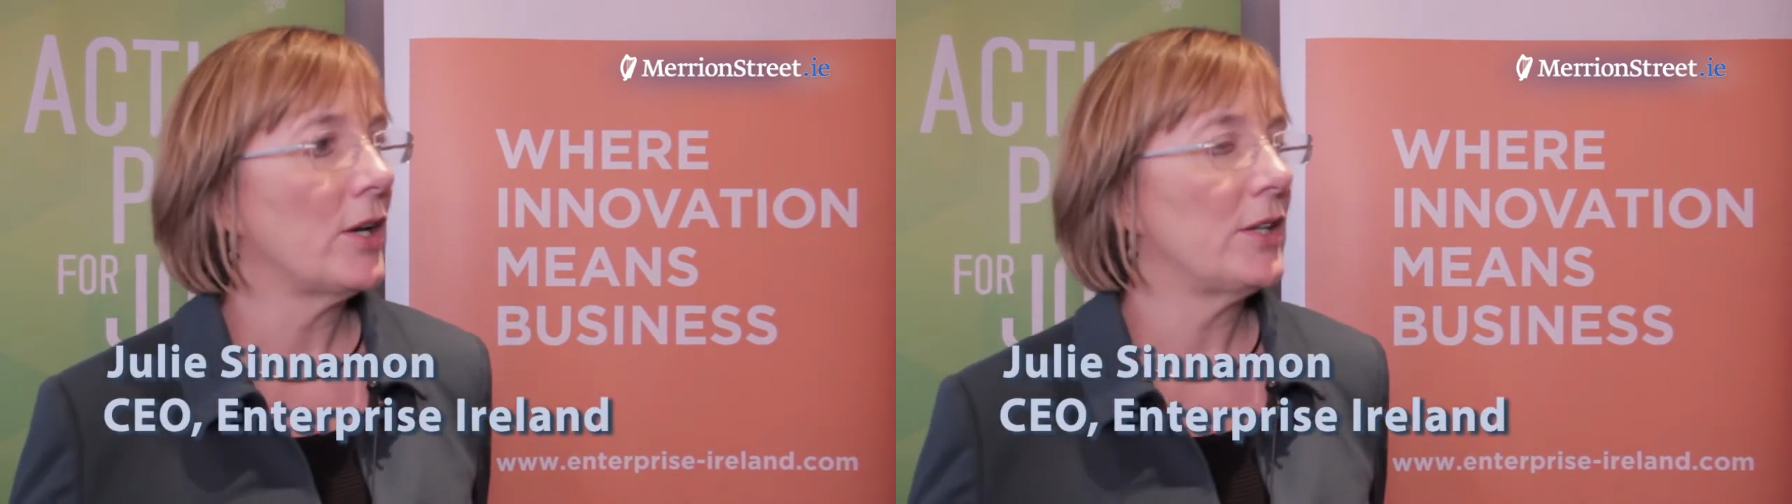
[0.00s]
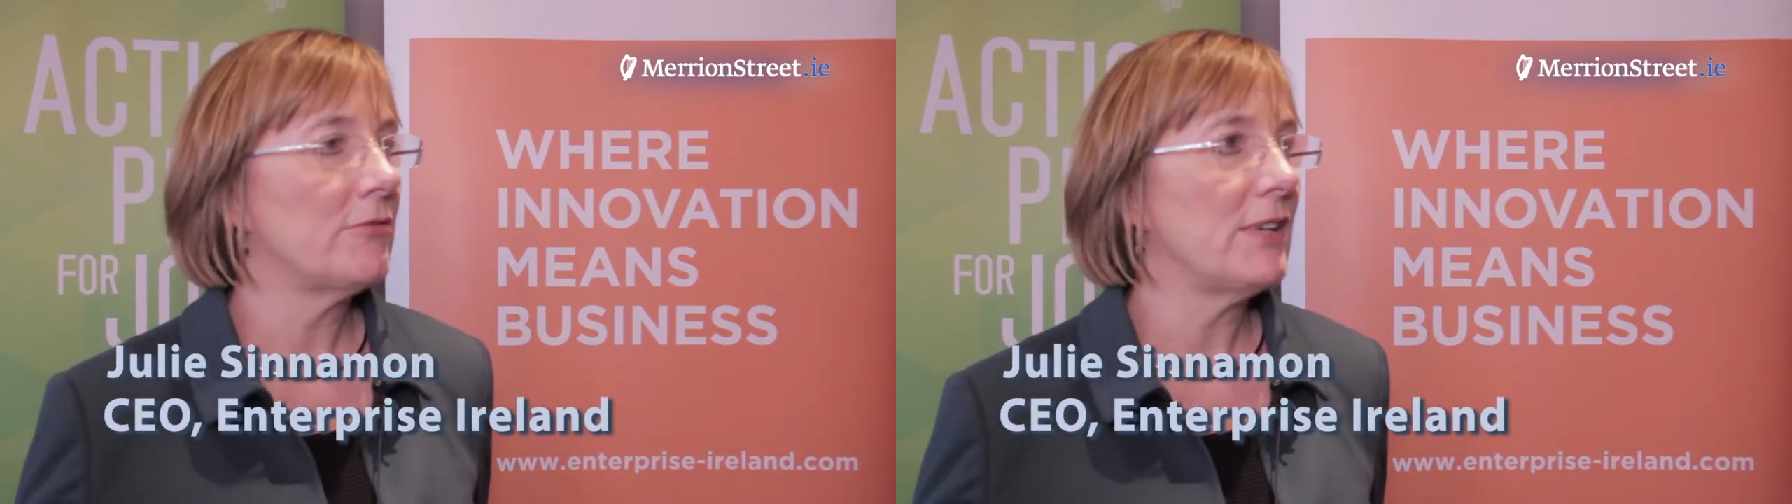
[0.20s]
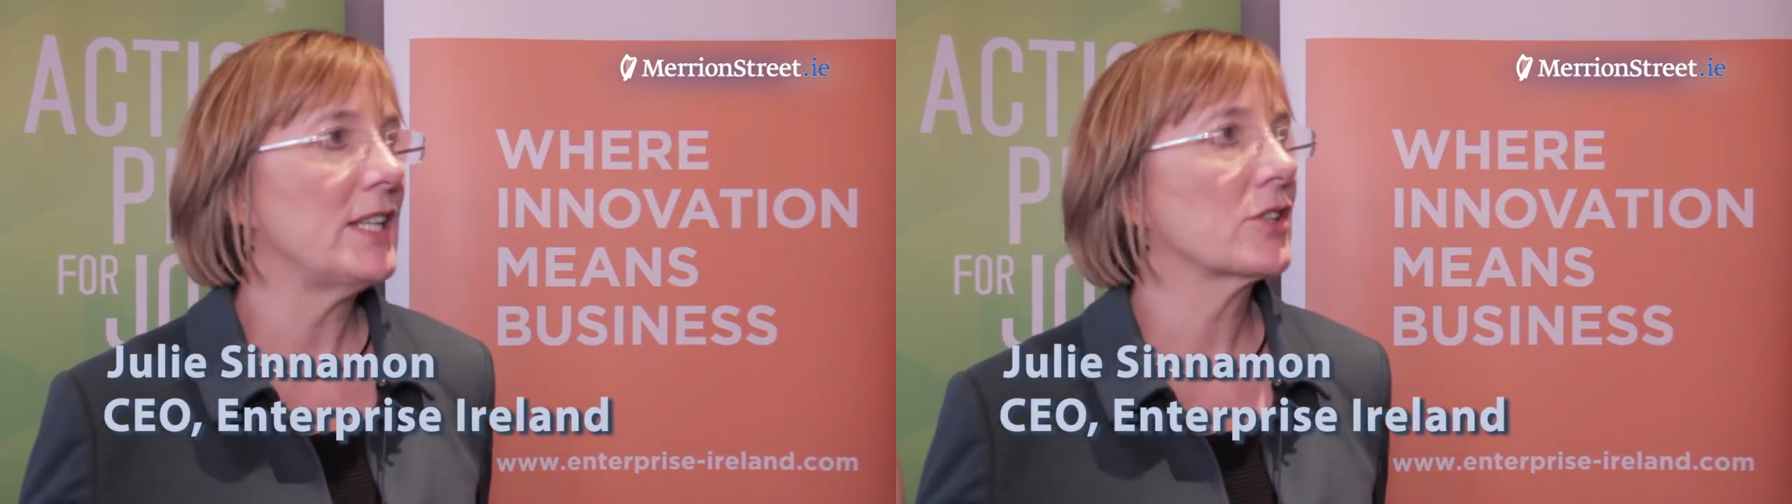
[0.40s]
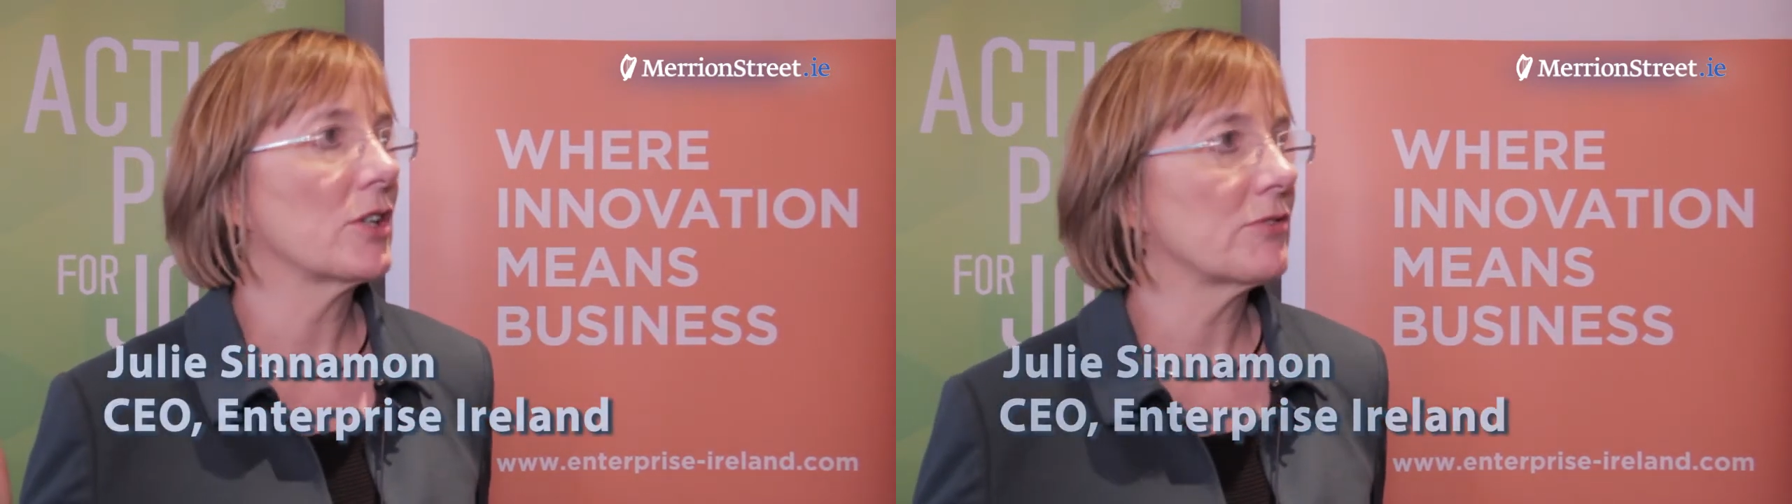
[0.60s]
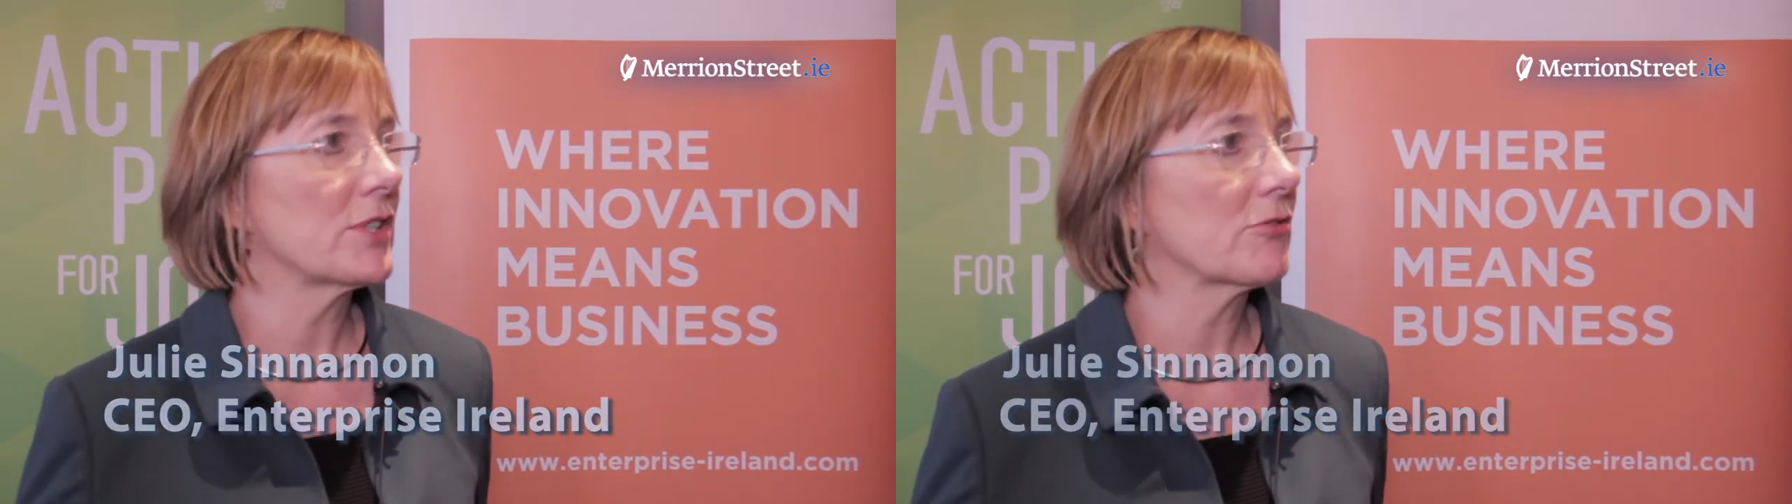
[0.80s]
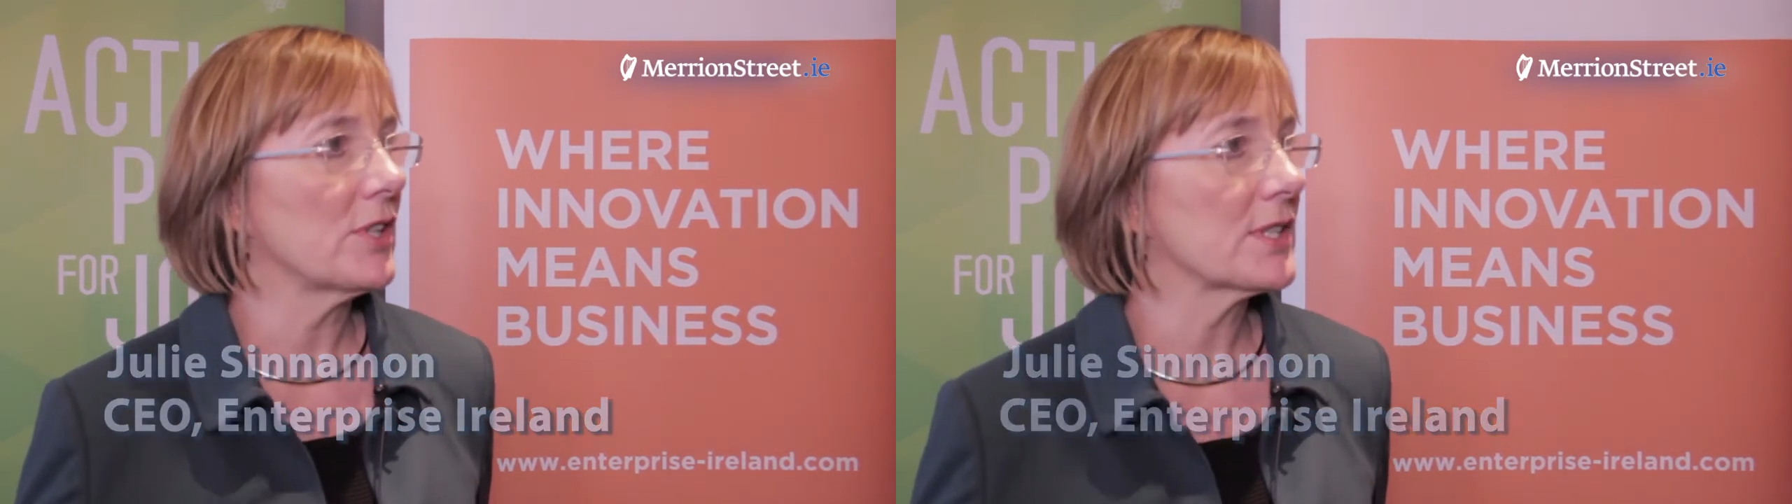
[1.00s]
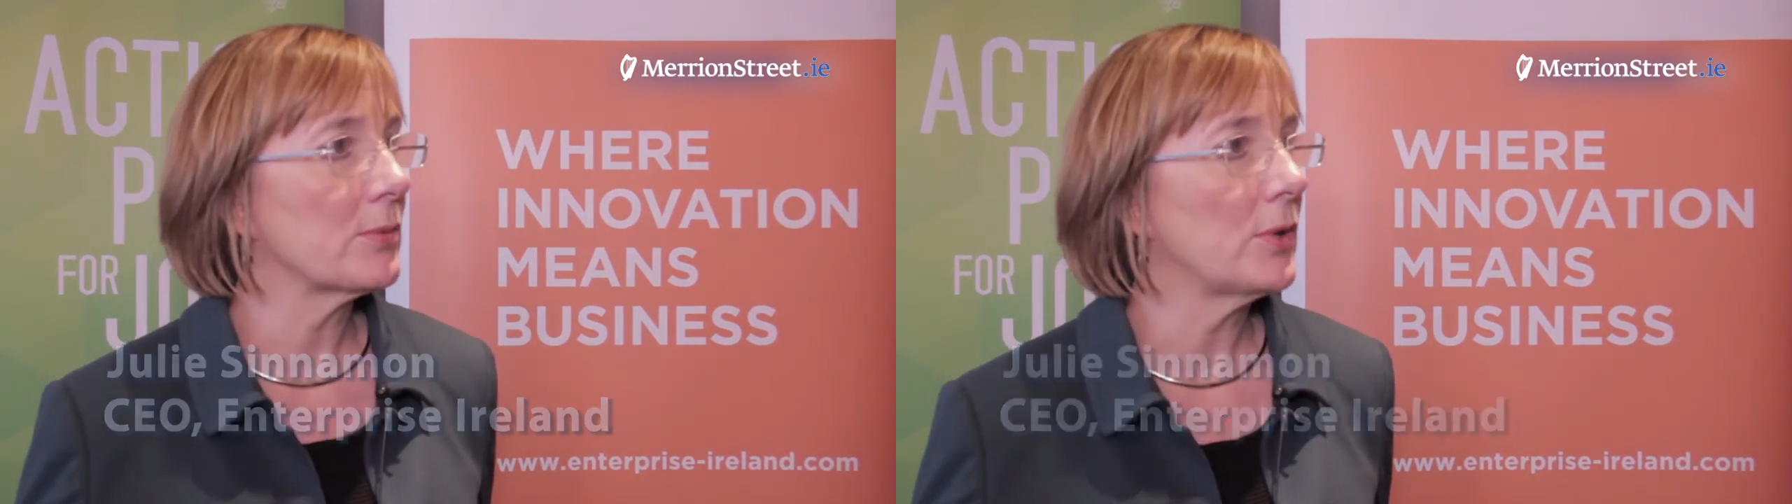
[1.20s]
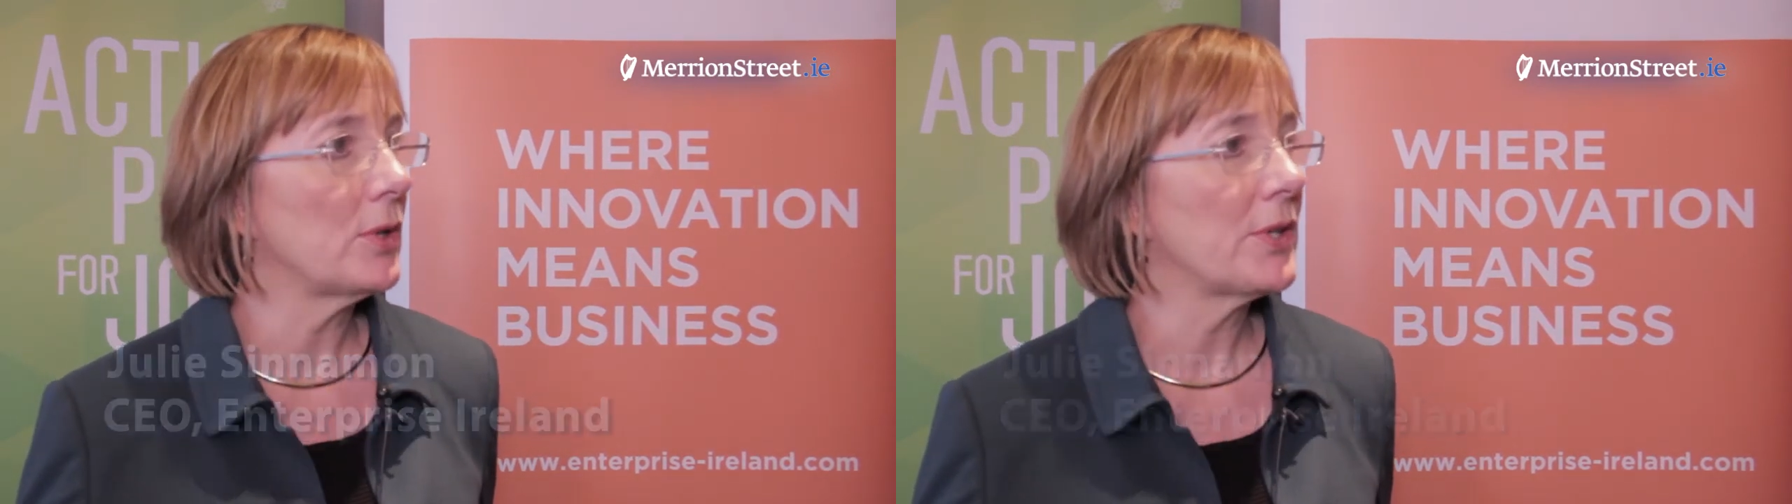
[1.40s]
the range of countries across
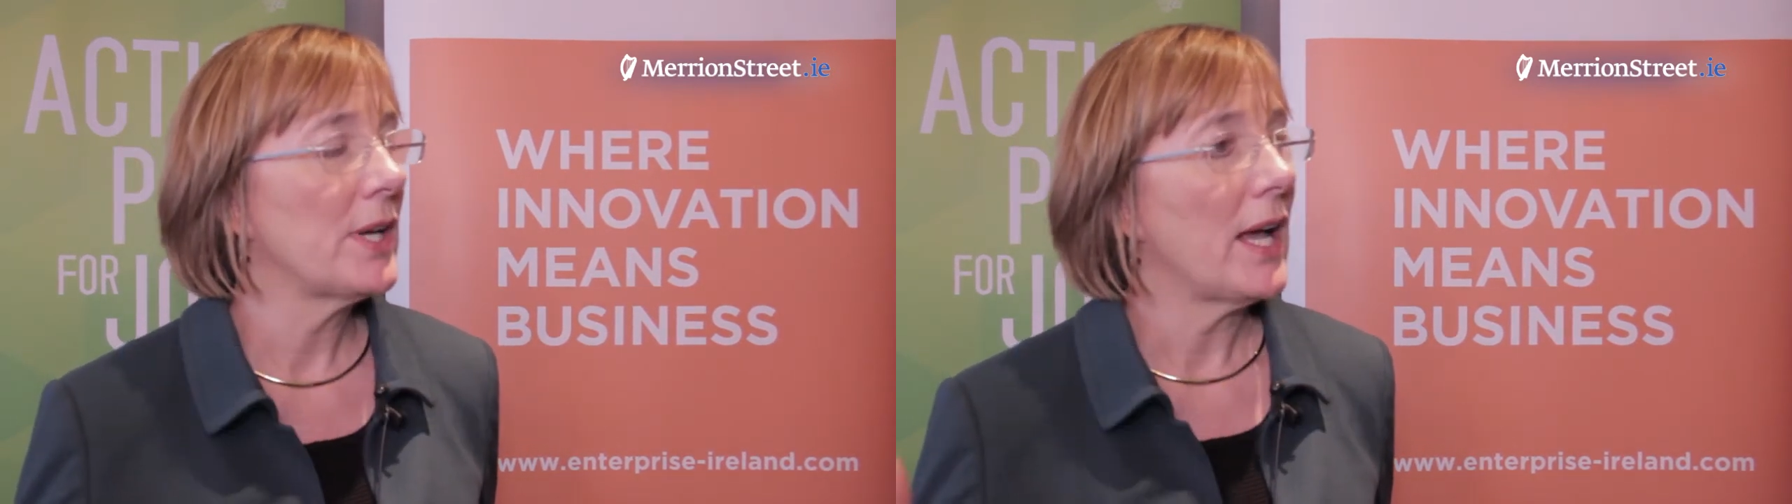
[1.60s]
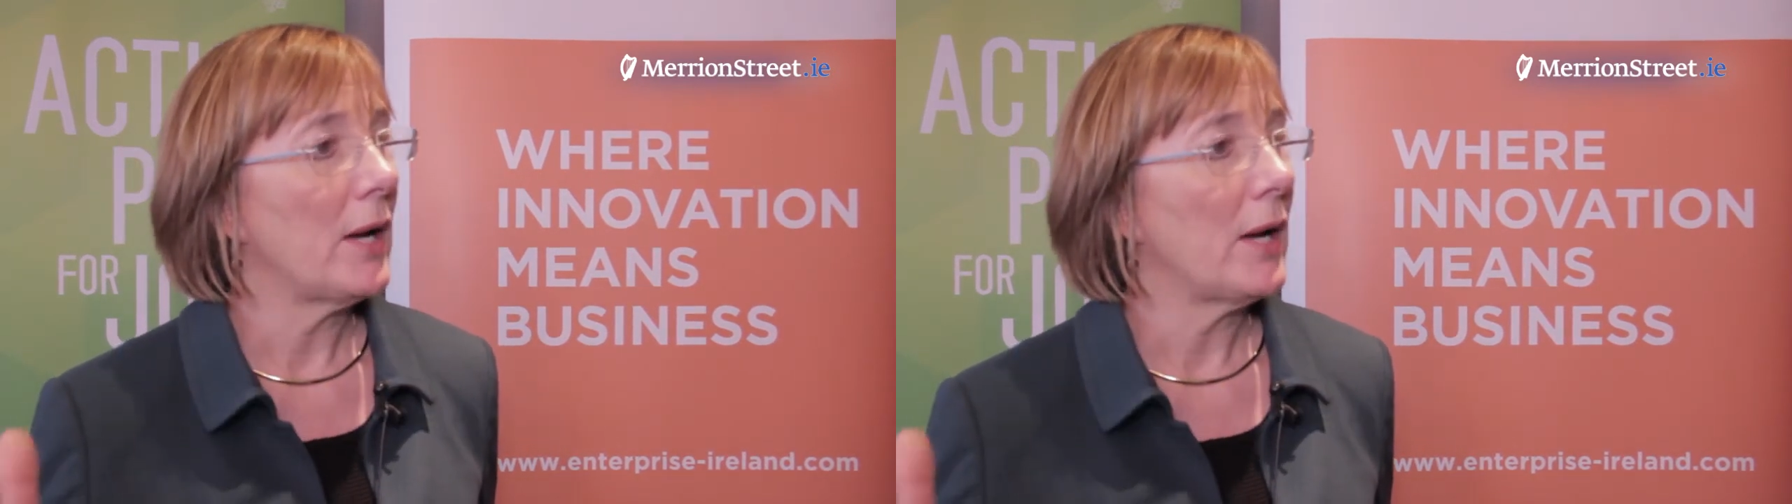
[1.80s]
the world,